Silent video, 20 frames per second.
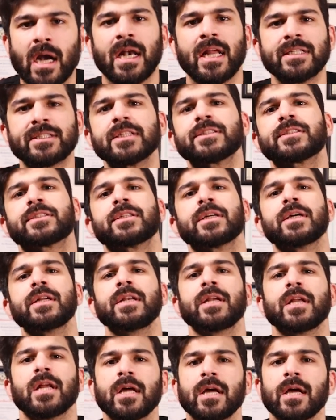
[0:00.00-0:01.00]
unless it's
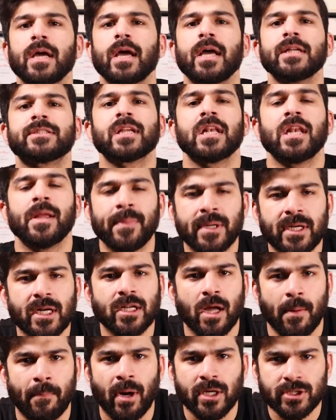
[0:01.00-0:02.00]
a
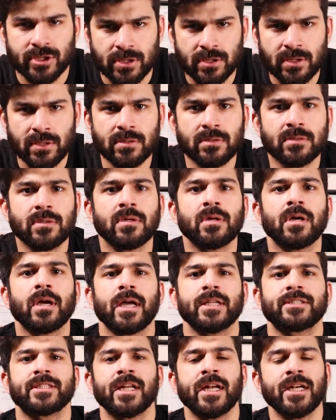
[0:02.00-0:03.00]
limited combustion,
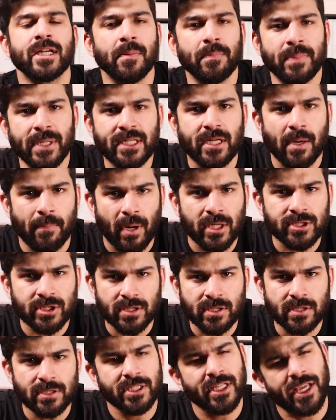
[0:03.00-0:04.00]
it's an incomplete
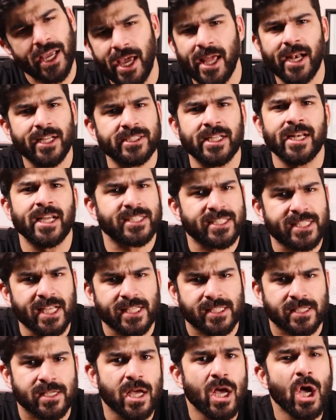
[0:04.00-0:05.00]
combustion, the air is in
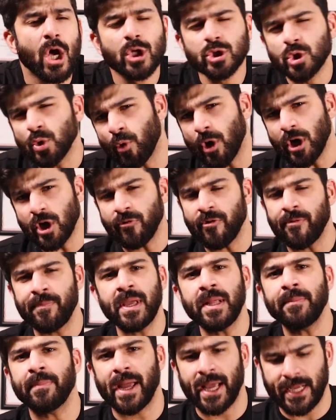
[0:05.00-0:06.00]
excess. So what do we
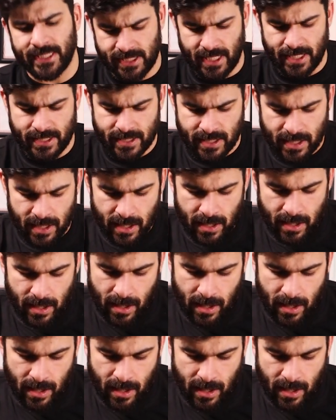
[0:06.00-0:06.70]
mean by excess?